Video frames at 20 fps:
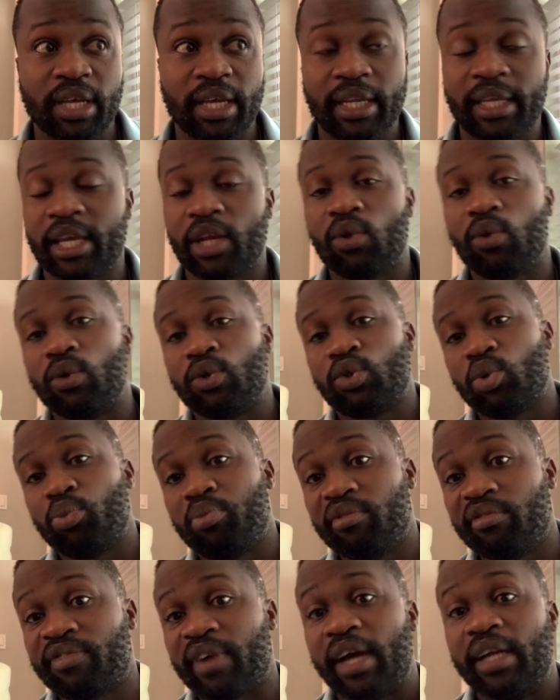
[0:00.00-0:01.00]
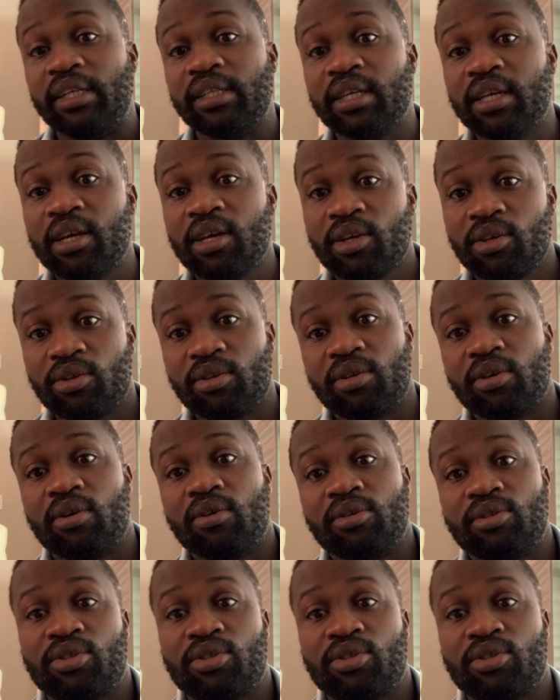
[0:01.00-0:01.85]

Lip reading: It can also be fun, you know.